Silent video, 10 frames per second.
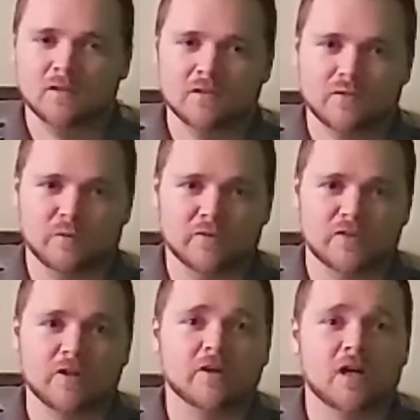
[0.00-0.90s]
So we're going to
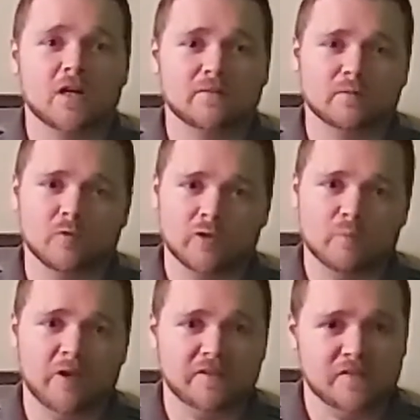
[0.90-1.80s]
start off and we're going to
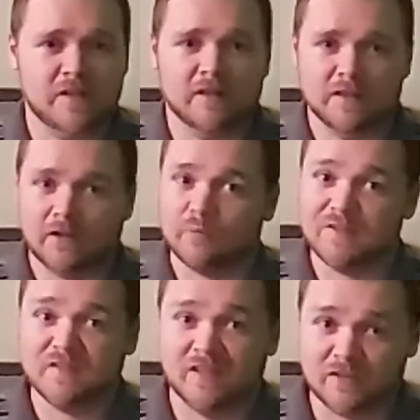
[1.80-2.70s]
break this down into
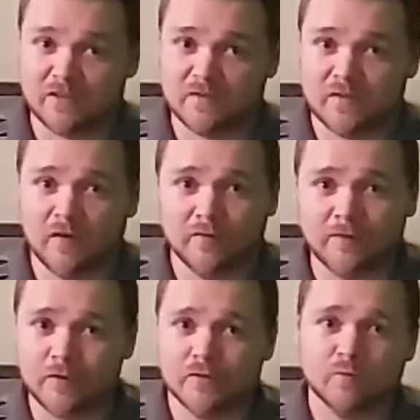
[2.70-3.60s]
3 sections. The
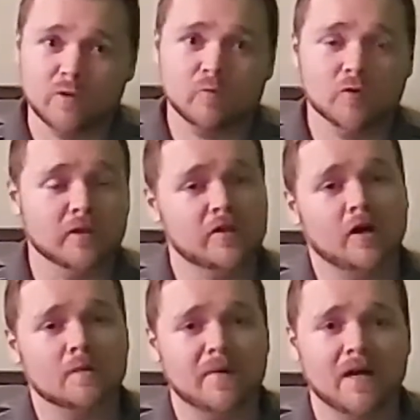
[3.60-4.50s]
first one we're going to
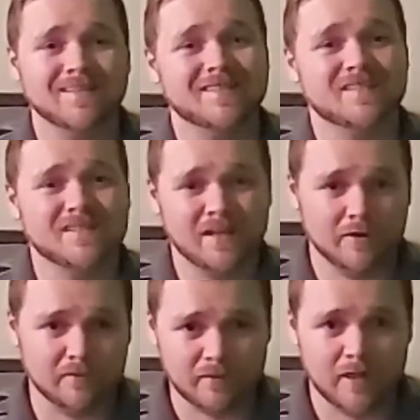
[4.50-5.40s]
talk about is
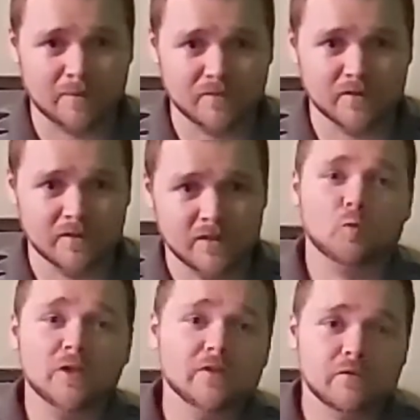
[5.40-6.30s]
teraflops.
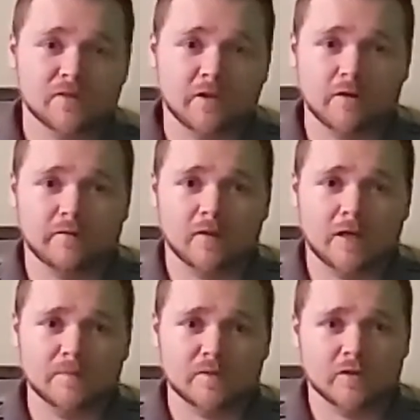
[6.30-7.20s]
We use
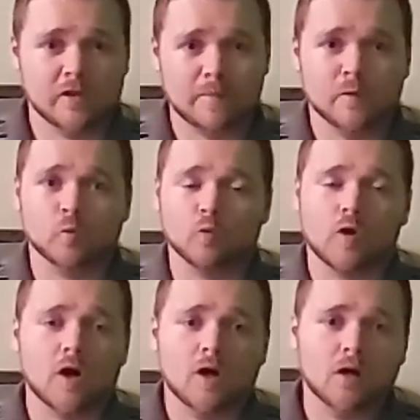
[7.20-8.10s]
teraflops to determine
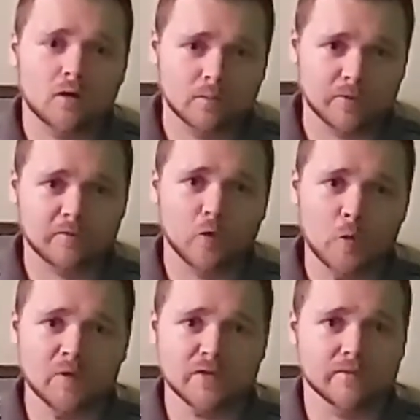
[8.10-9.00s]
raw
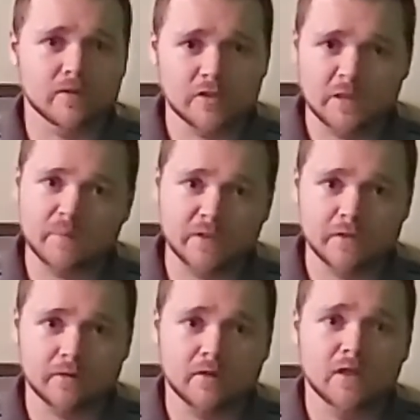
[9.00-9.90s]
performance for the
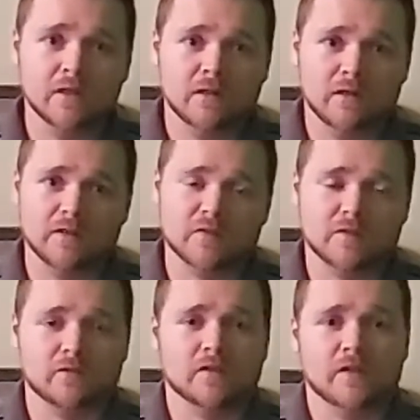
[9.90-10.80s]
GPU. And this
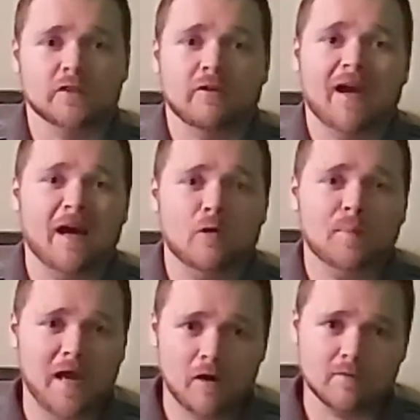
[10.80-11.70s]
is going to tell you how
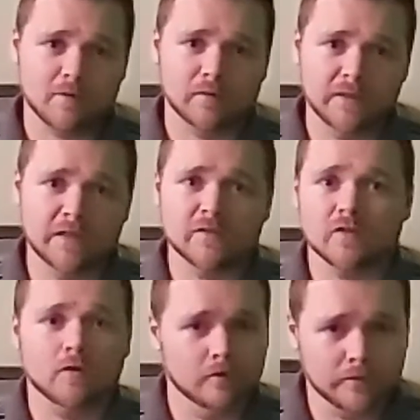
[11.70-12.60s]
powerful it is
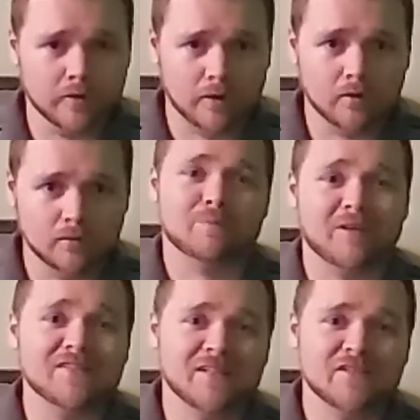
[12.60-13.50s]
overall. The
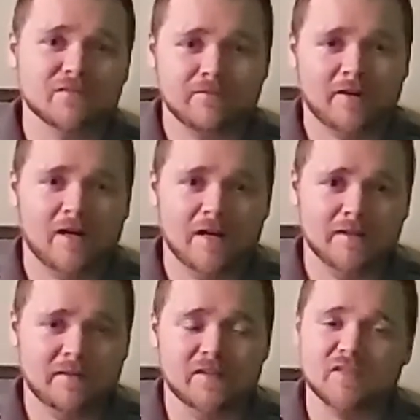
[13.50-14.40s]
PlayStation
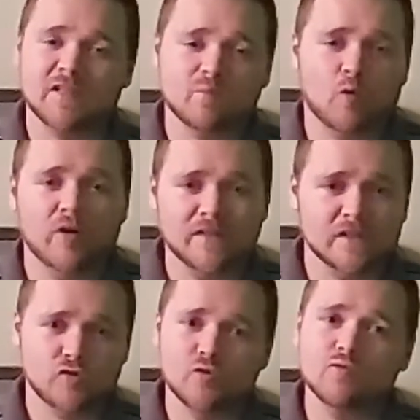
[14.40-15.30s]
5 has
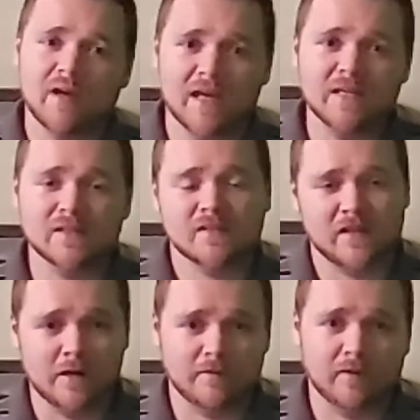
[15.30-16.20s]
10.28
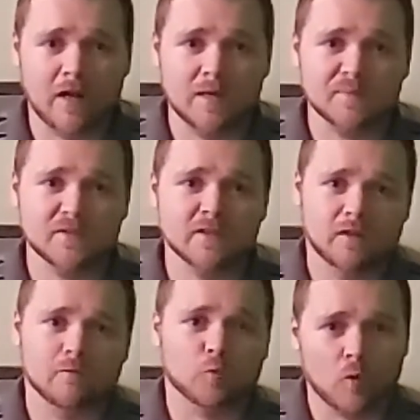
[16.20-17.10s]
teraflops
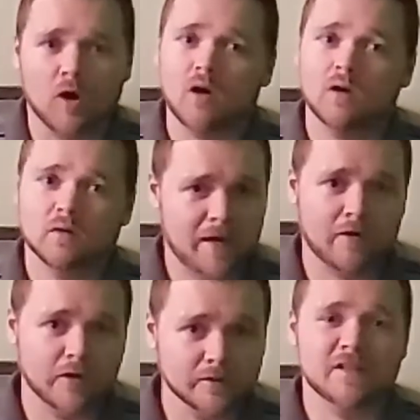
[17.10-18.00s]
of raw
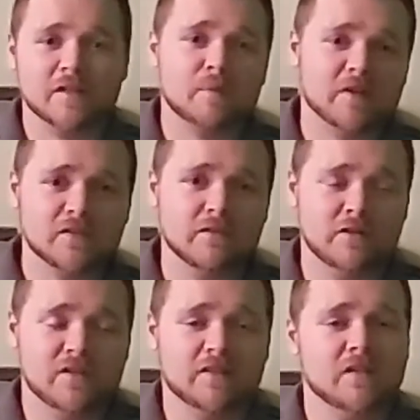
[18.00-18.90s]
power. The Xbox
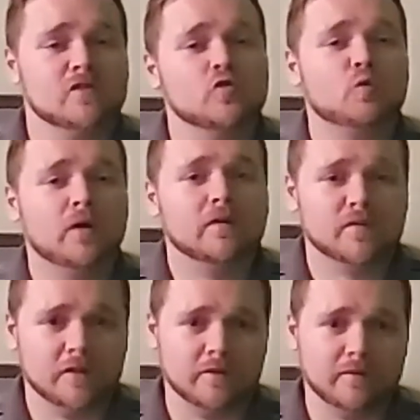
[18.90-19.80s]
Series X has 12
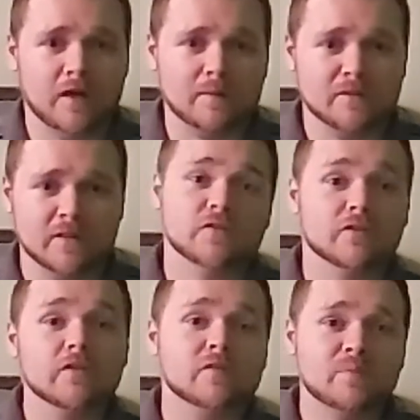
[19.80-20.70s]
teraflops. So
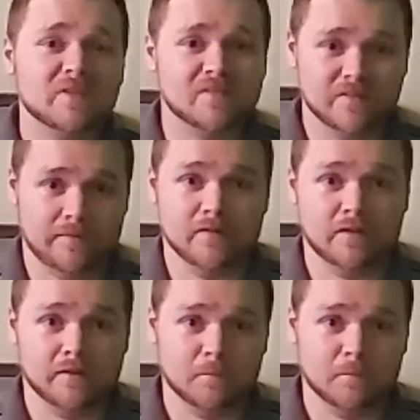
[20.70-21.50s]
there's a big difference here.